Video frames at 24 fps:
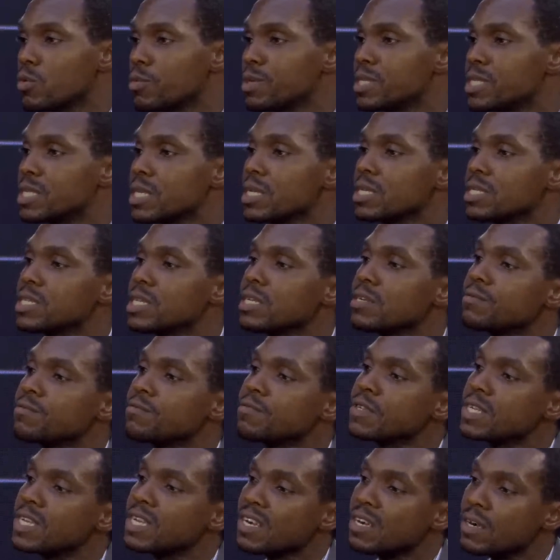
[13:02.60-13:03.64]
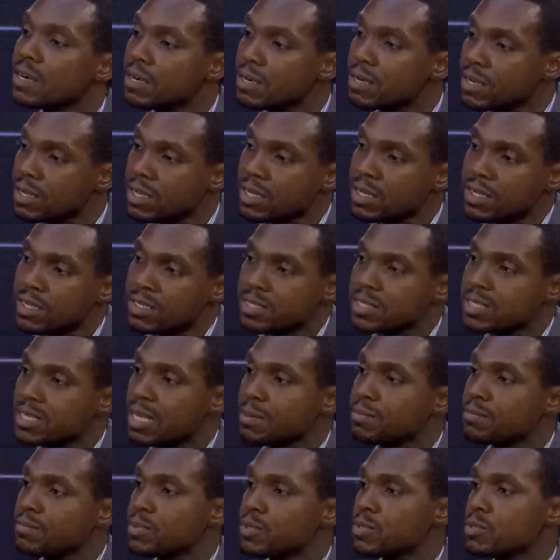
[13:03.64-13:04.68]
basically take a fecal
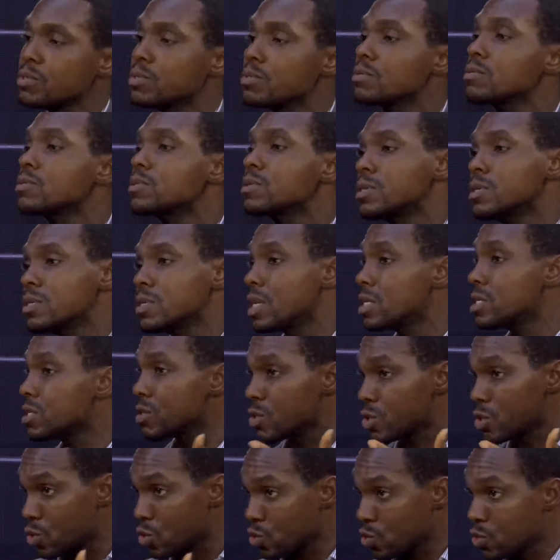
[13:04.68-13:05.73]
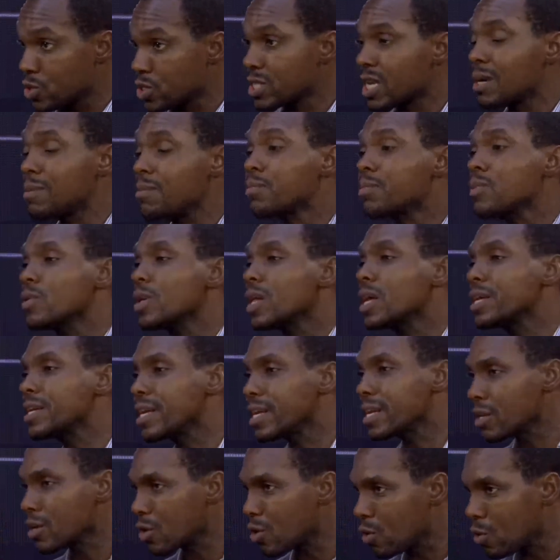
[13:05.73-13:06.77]
sample, that's a stool sample, and
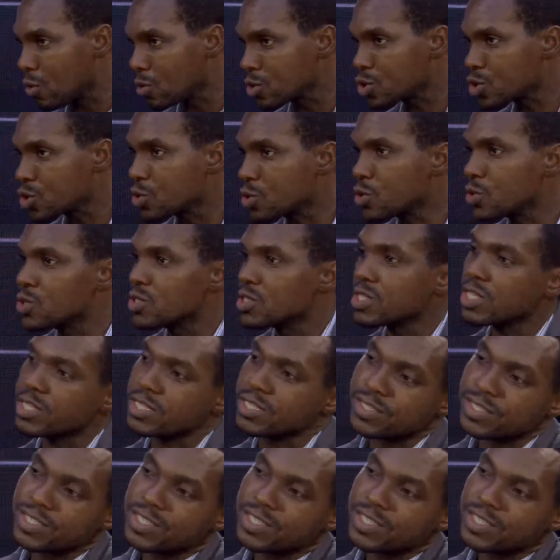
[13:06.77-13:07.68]
then culture those things.